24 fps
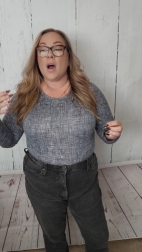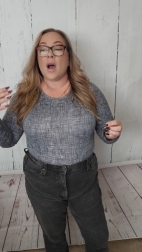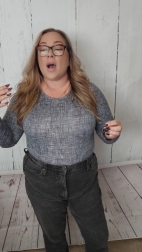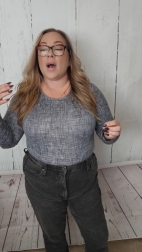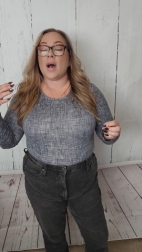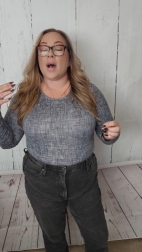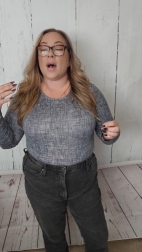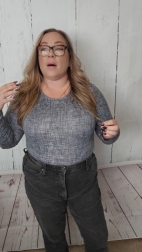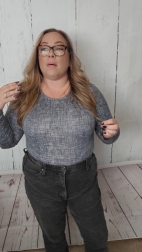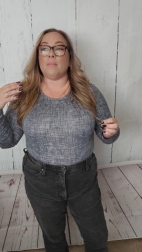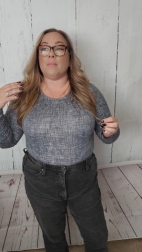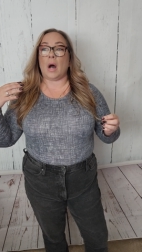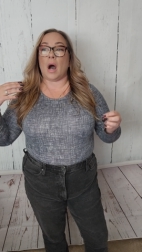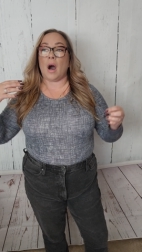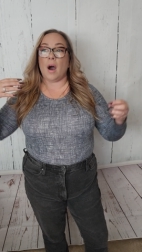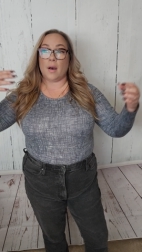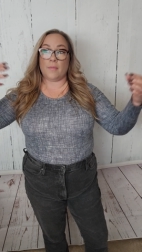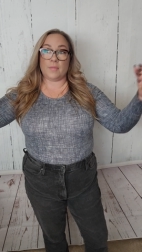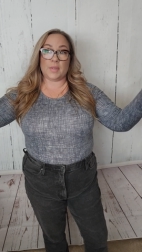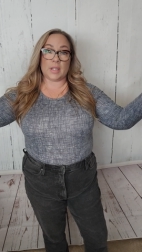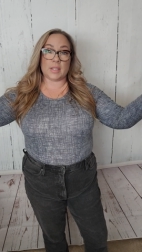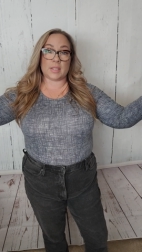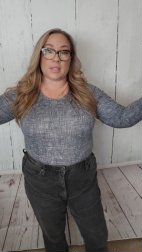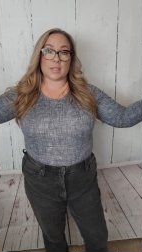Um,
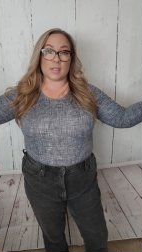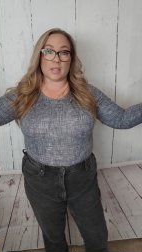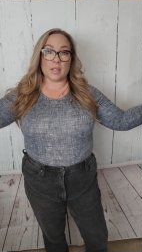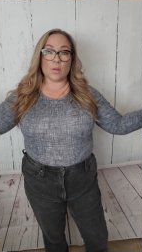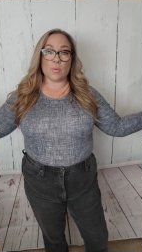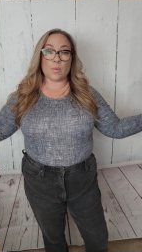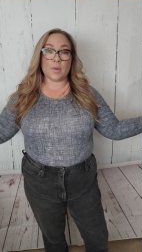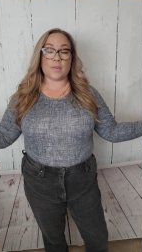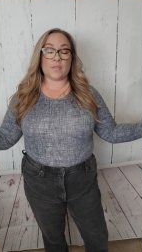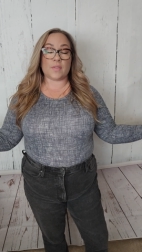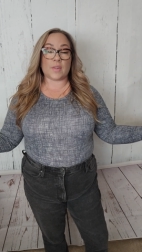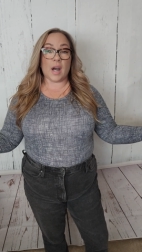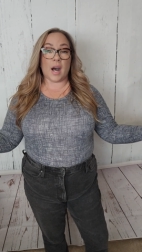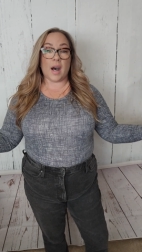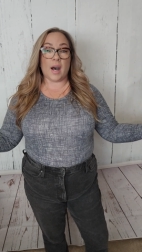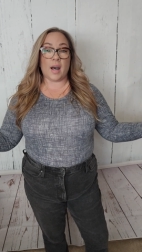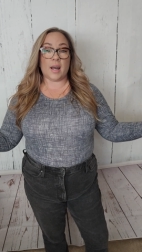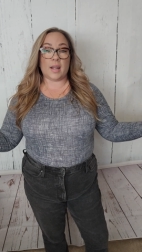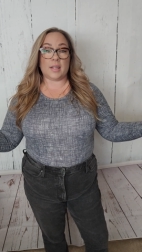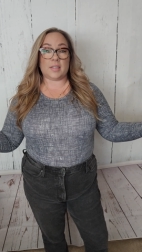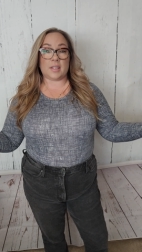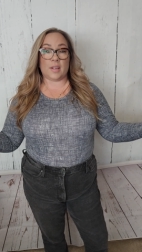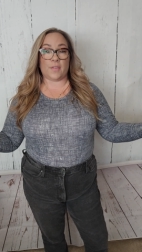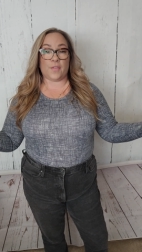obviously, we've
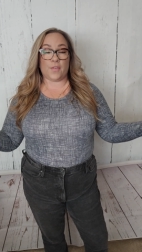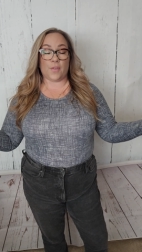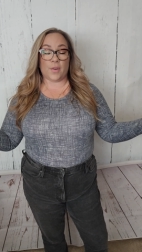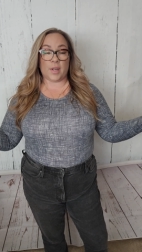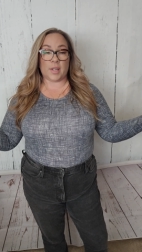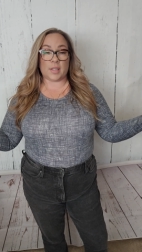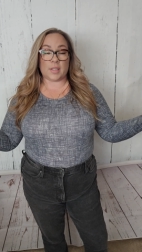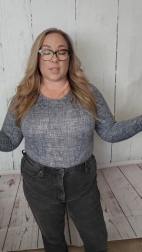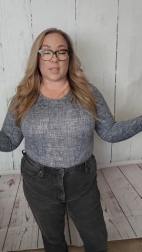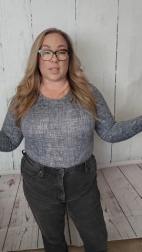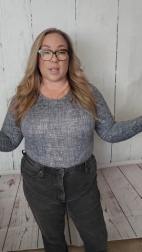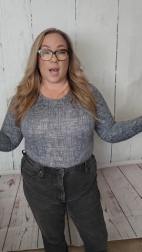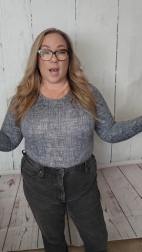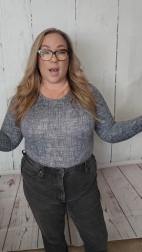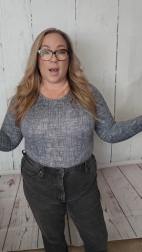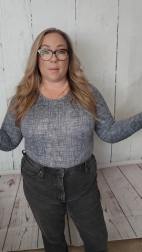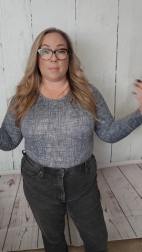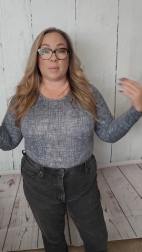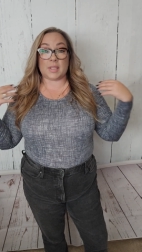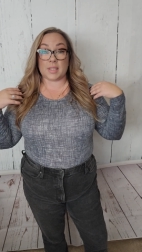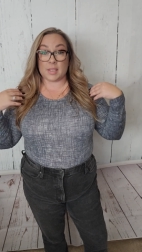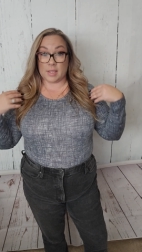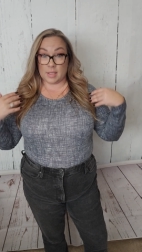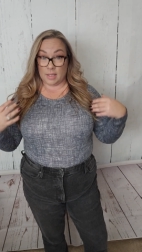got a different
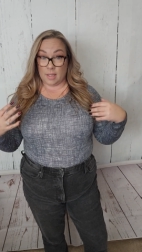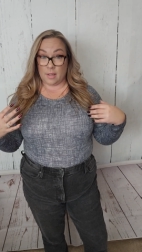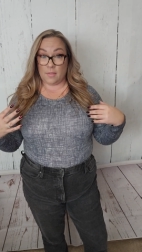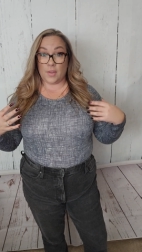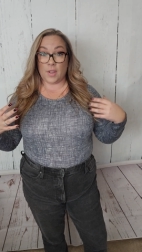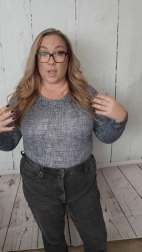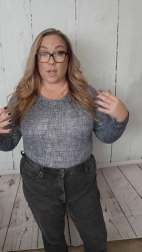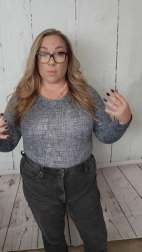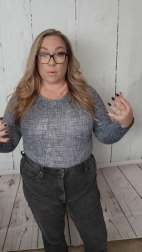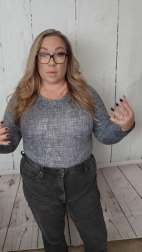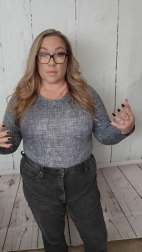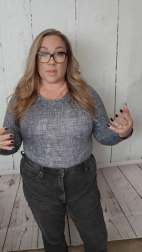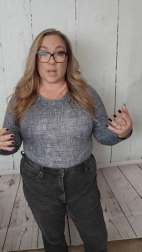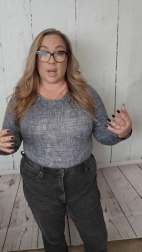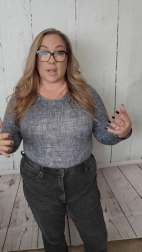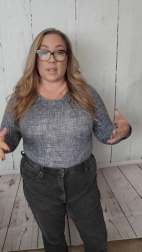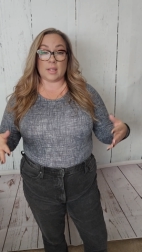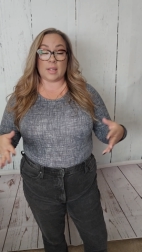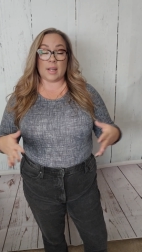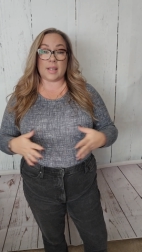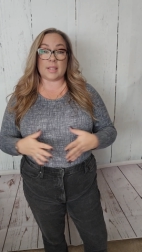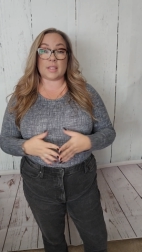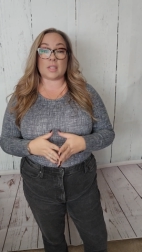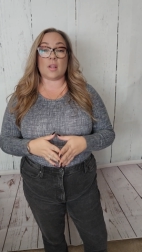um, sleeve here. We've got
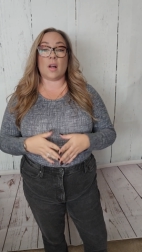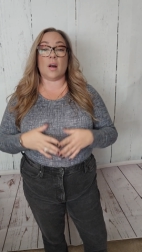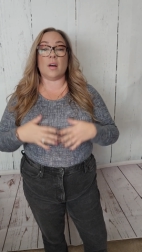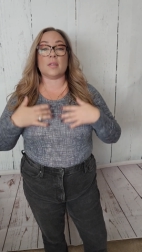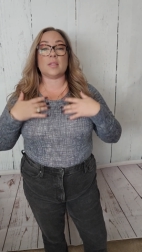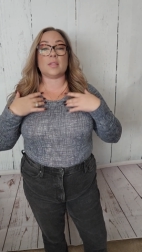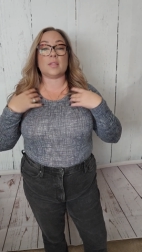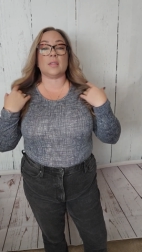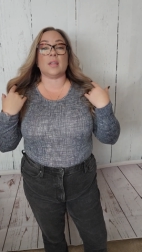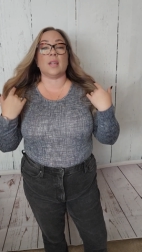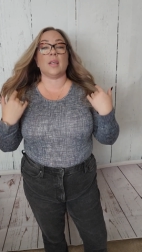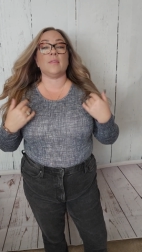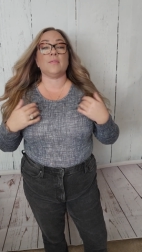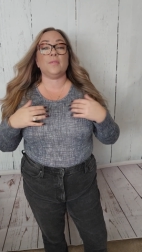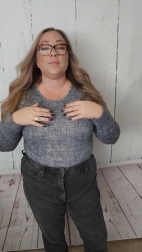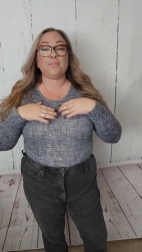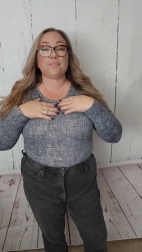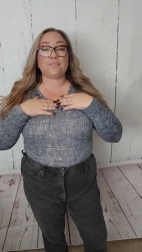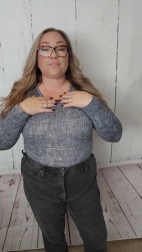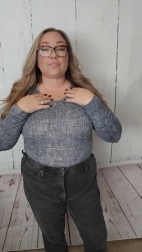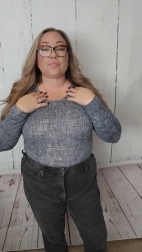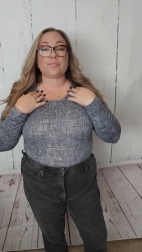a nice long sleeve,